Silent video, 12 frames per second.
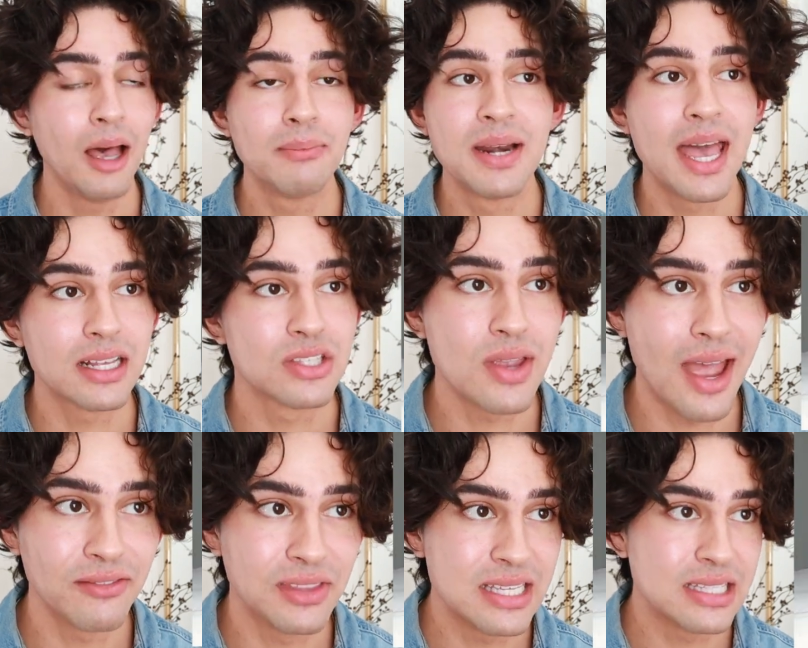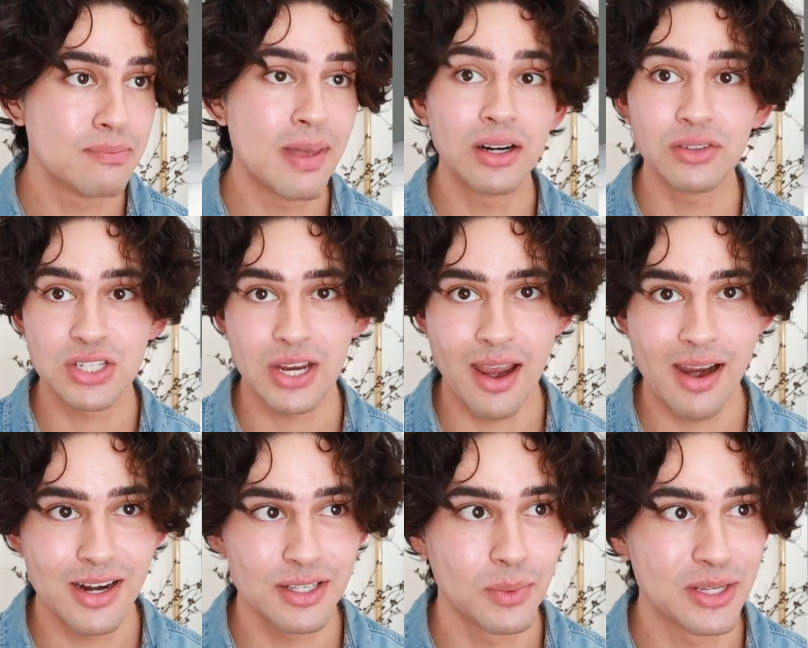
Up next, you have these metal chairs,